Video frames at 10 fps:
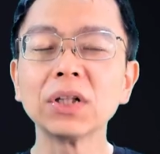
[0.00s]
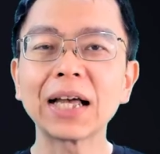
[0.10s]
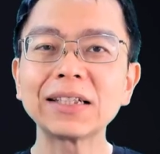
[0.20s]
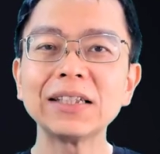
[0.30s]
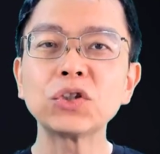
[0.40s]
you're
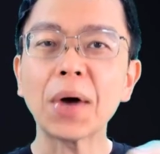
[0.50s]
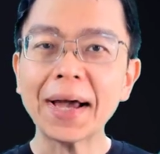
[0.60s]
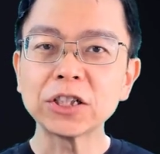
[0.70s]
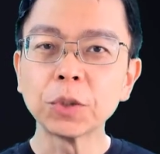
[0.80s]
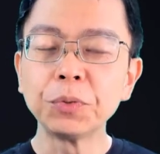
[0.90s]
likely to
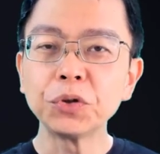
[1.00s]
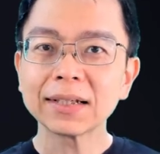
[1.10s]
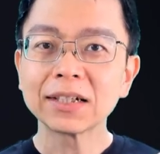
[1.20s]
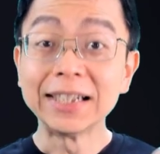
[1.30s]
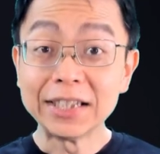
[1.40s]

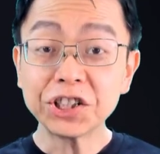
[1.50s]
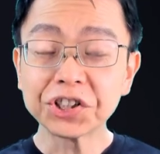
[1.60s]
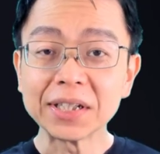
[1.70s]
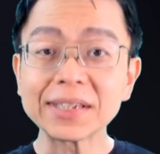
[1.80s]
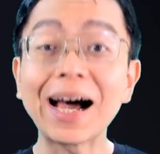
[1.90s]
attribute
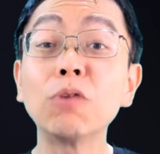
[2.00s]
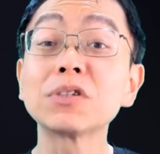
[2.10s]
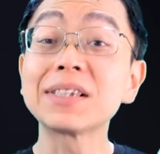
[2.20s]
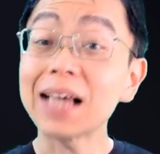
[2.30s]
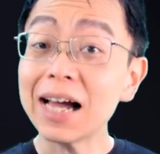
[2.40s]
conditions
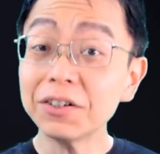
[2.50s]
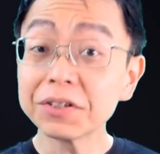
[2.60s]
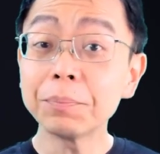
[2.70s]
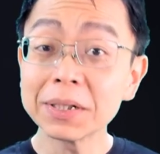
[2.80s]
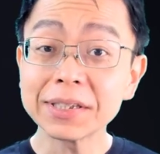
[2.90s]
outside
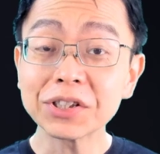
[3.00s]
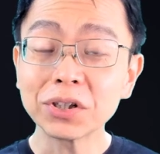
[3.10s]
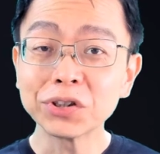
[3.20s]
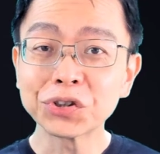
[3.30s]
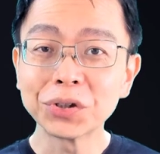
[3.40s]
of the person's
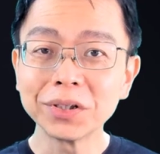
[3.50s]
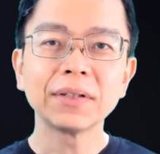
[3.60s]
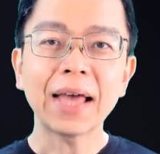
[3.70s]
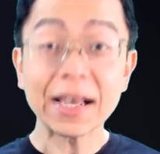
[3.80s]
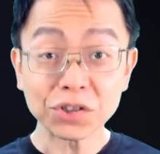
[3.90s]

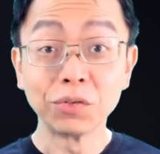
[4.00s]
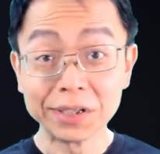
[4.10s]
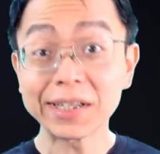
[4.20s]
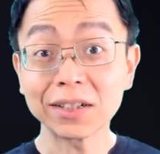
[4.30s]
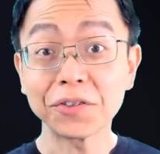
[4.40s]
control as a
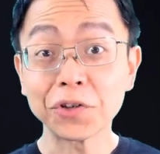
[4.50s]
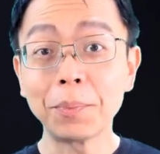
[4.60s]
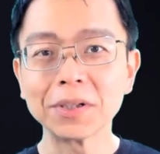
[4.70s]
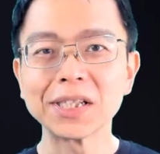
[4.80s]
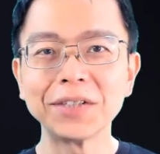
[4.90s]
result of
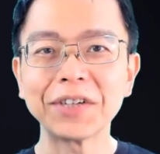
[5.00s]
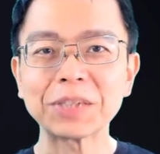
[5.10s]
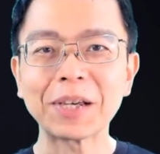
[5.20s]
your positive